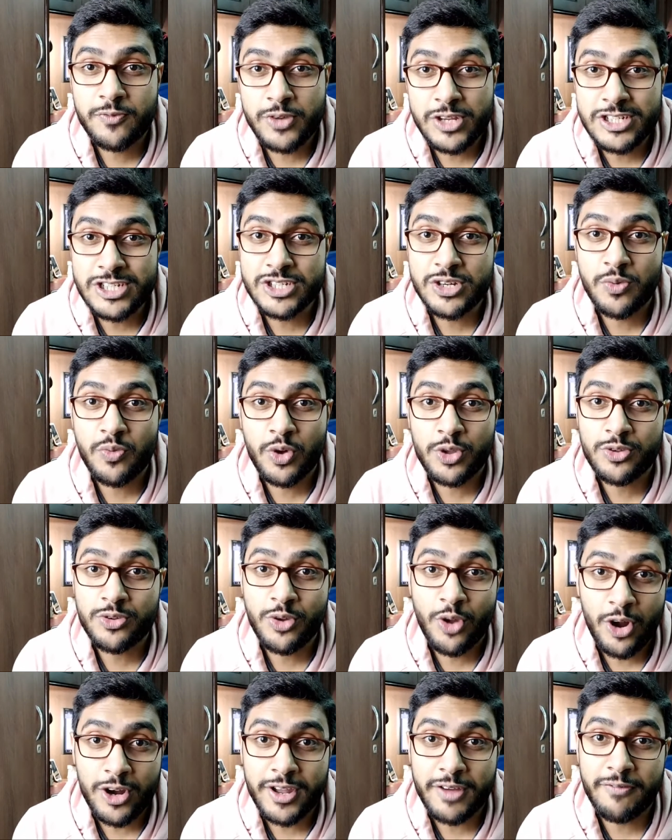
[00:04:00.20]
feature was
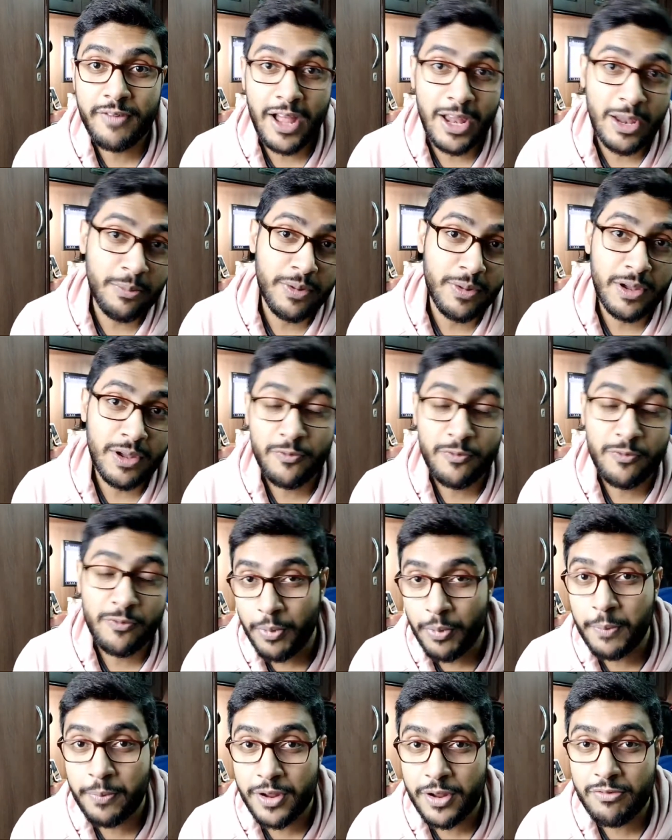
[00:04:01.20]
not available with
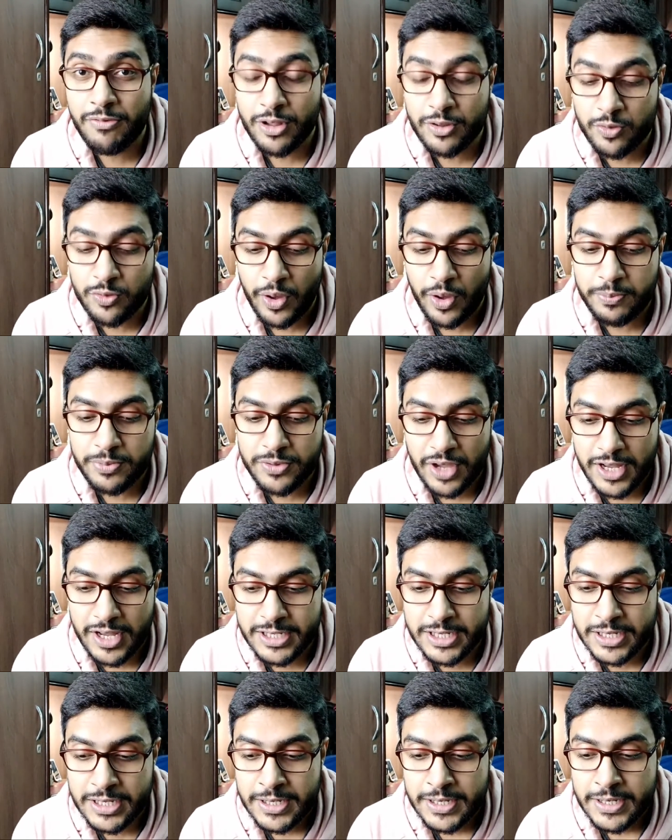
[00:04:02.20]
my previous
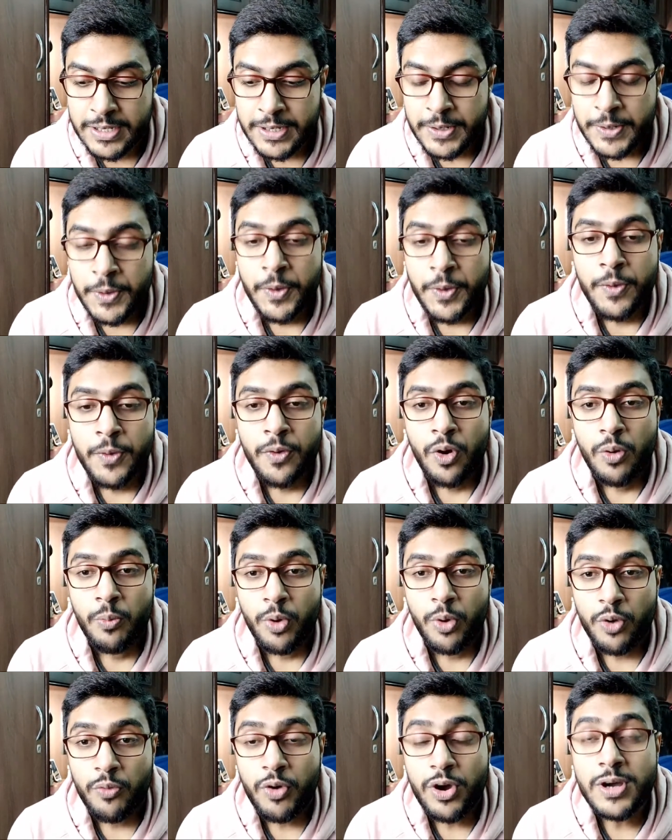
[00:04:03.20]
website.
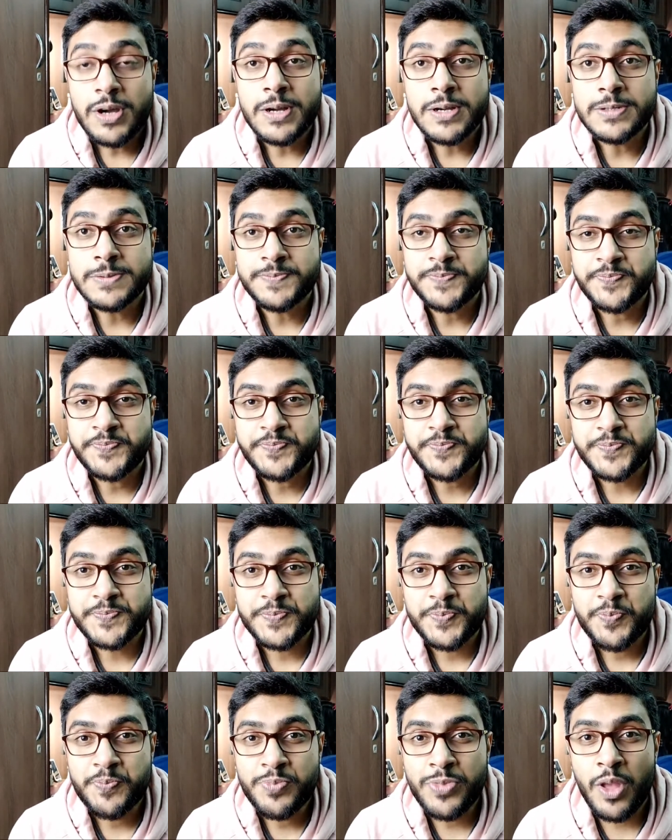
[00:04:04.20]
Moreover,
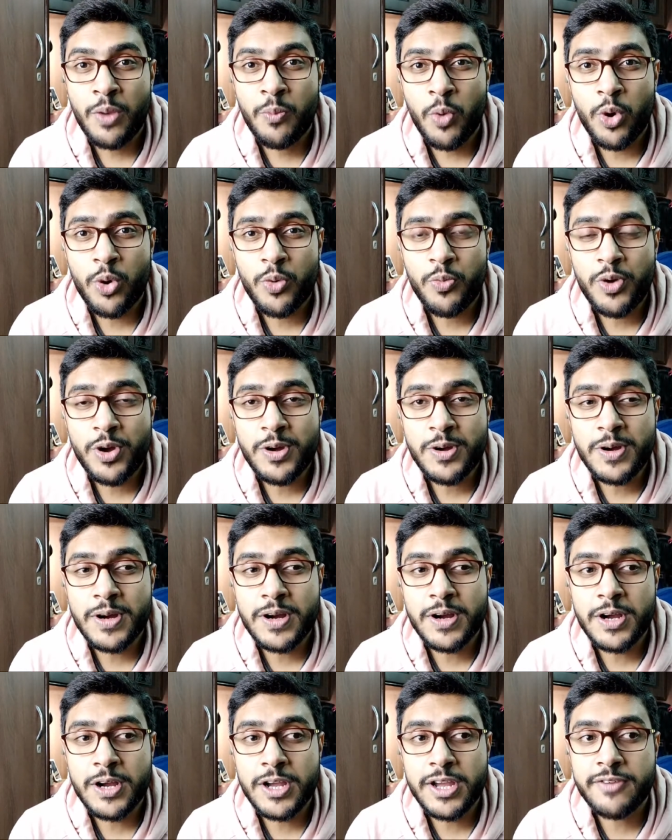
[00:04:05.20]
moreover,
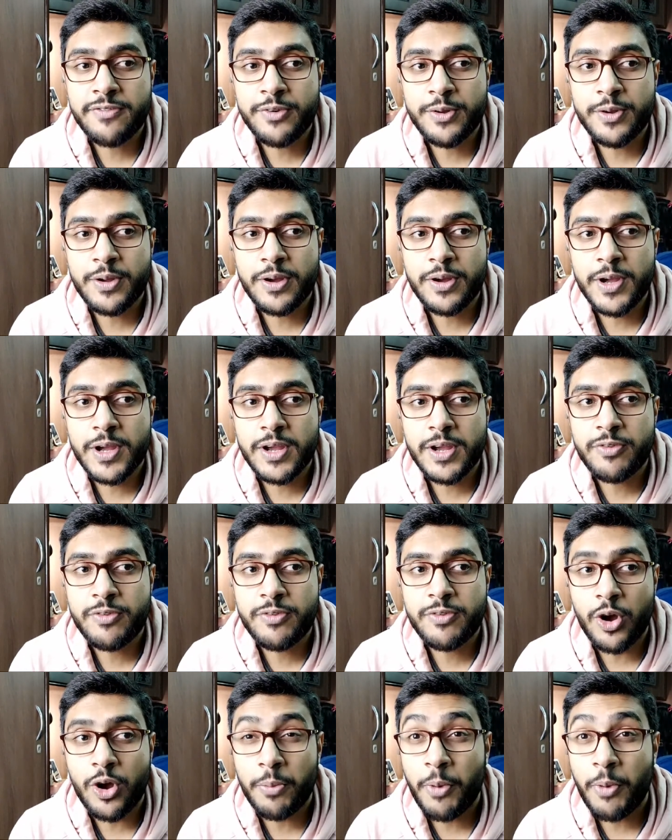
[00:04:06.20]
uh, if we uh, if we
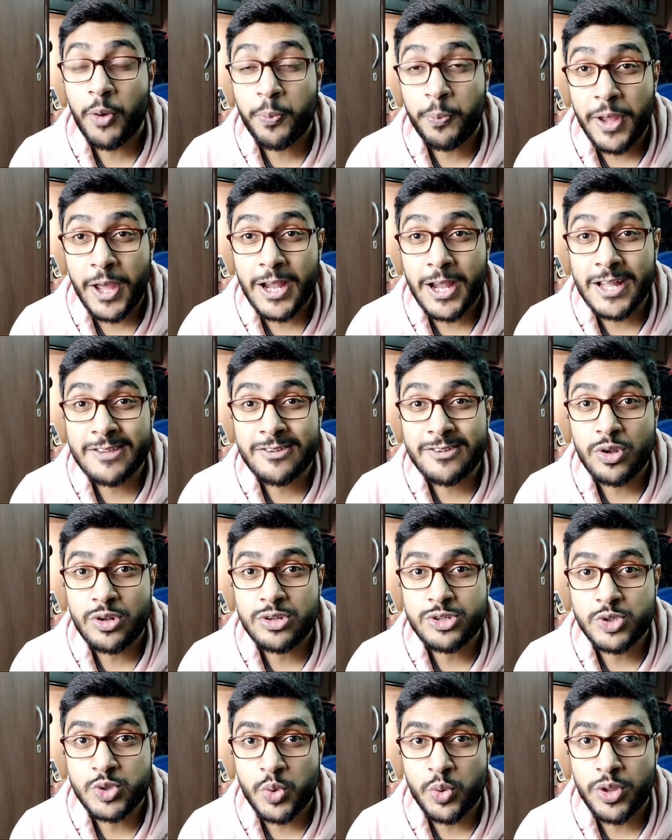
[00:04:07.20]
talk about
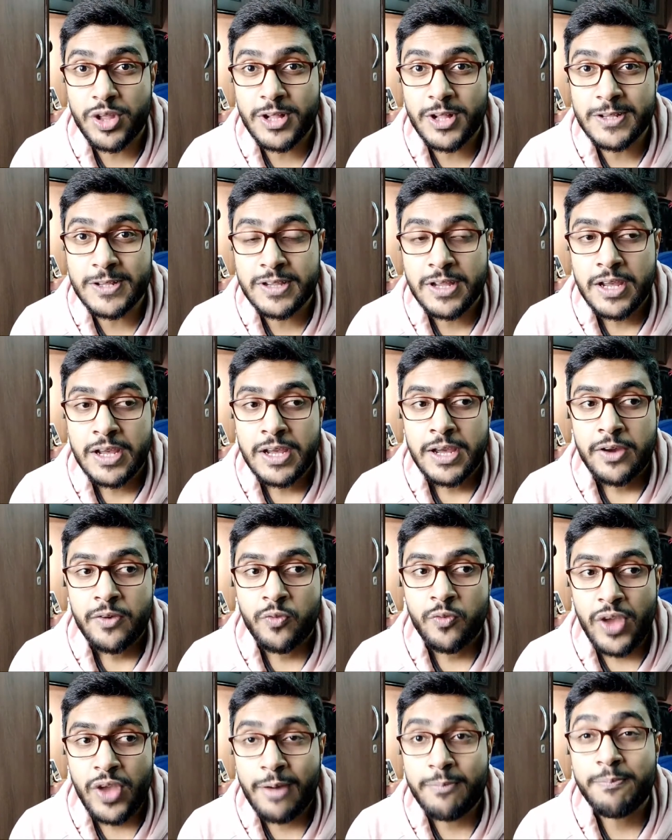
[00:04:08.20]
PLSQL tutorials,
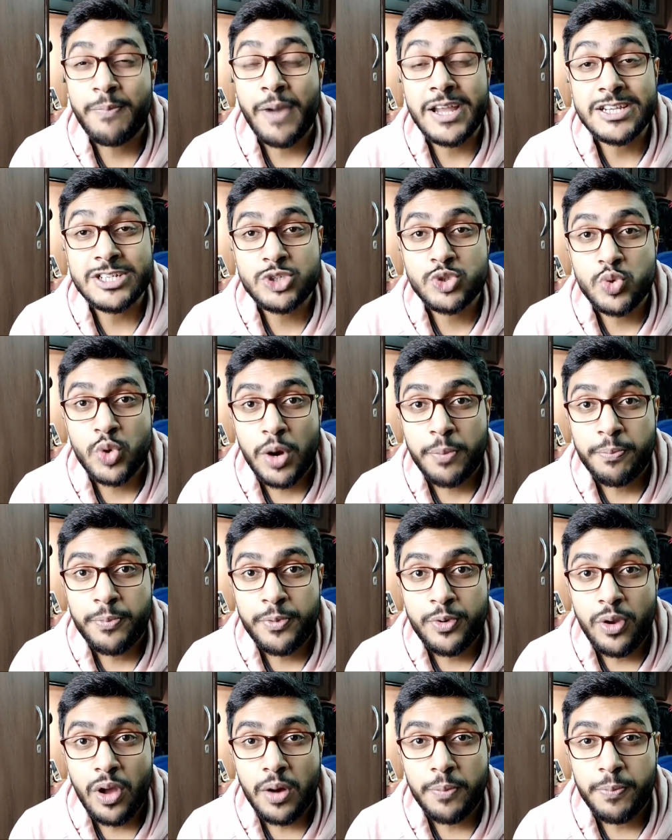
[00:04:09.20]
we have managed to up
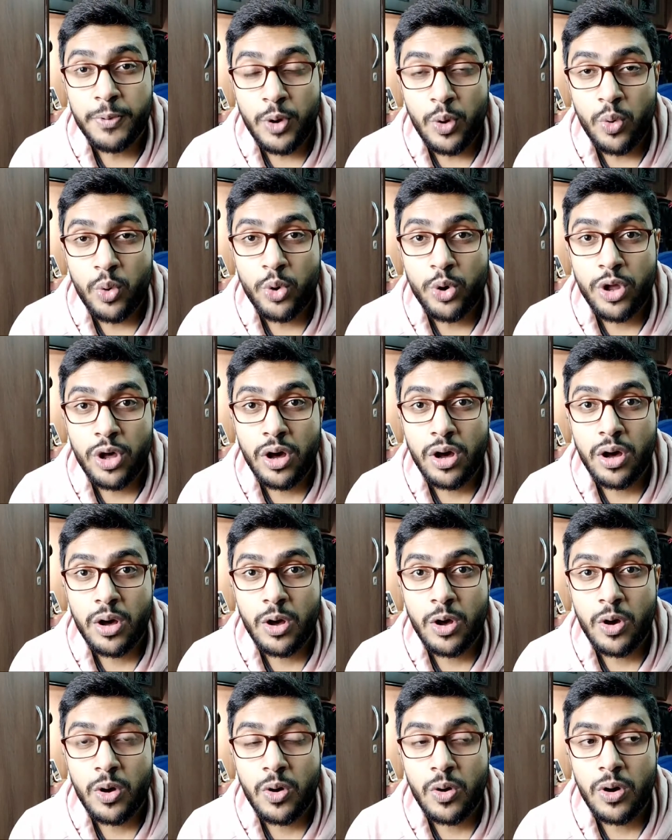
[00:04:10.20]
upload
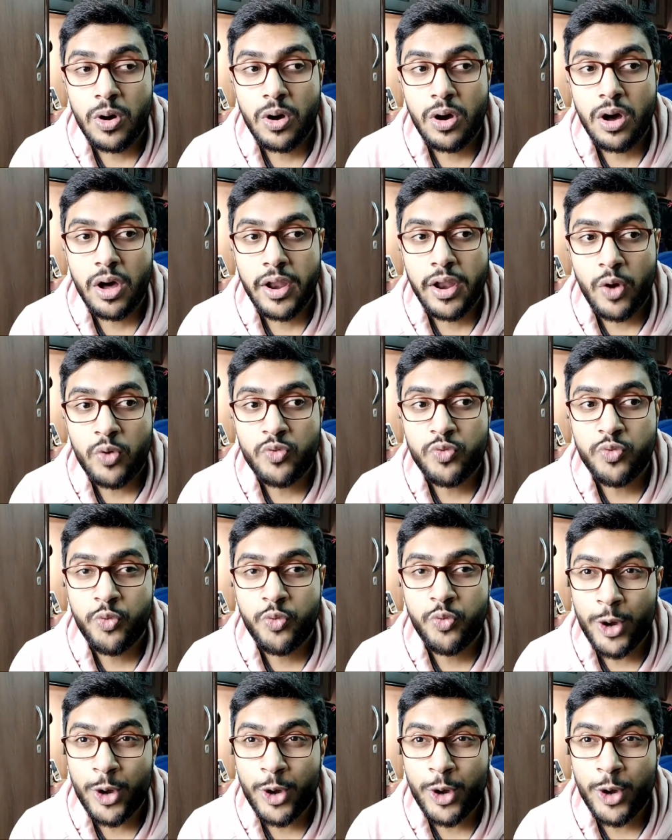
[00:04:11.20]
around
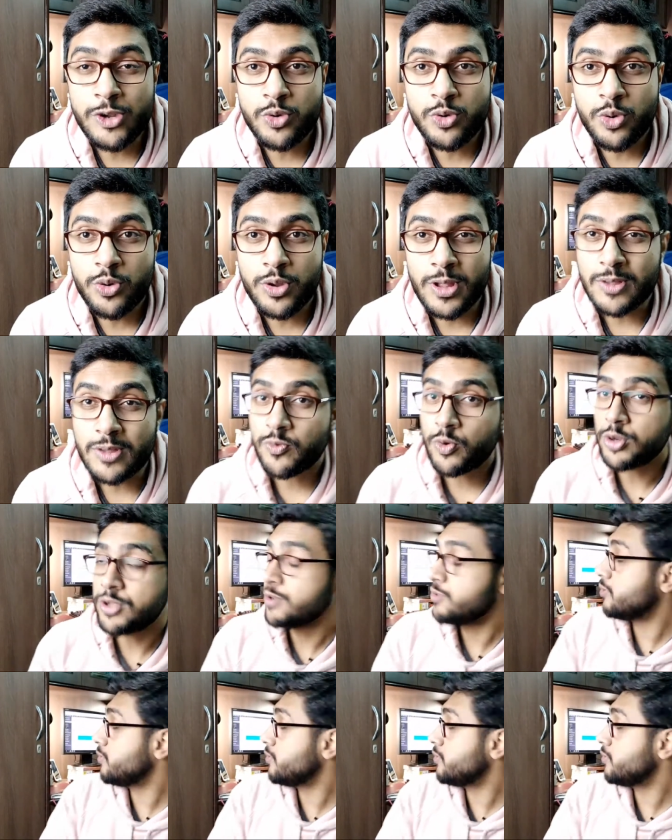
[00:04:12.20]
40 tutorials, 40